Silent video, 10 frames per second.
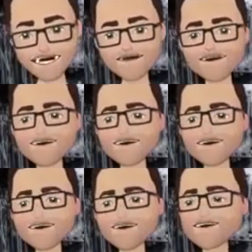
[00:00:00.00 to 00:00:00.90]
Now,
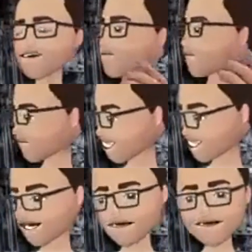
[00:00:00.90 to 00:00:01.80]
within virtual
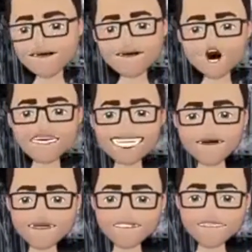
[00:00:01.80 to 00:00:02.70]
reality, what would this
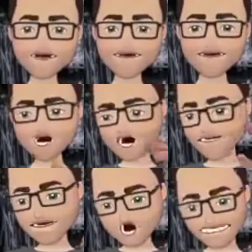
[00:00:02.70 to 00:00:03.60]
virtual assistant do if you
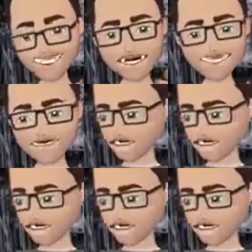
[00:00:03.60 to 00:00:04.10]
could see them?